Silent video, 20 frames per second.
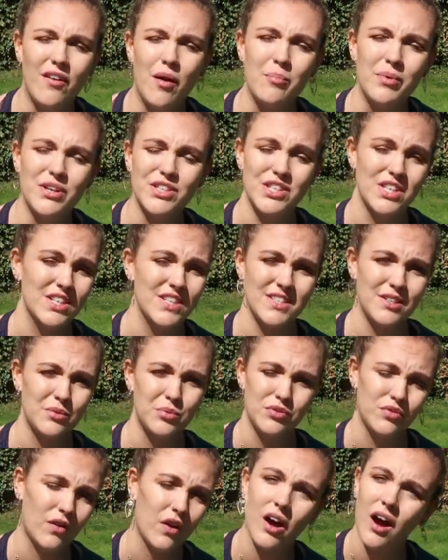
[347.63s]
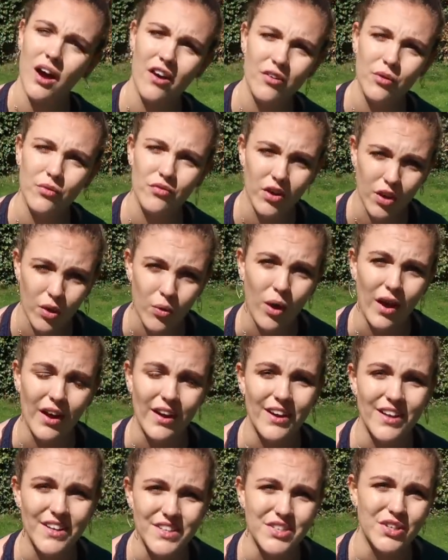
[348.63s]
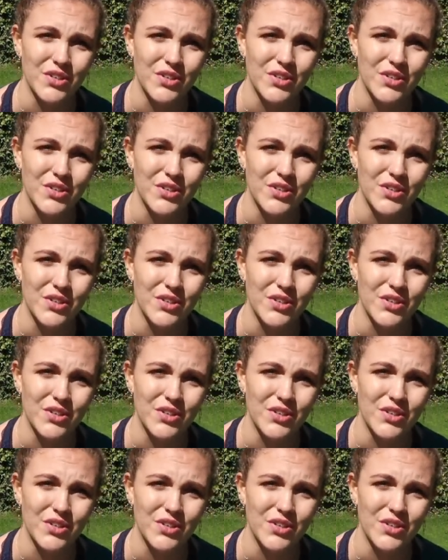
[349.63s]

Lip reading: ambitions that would require a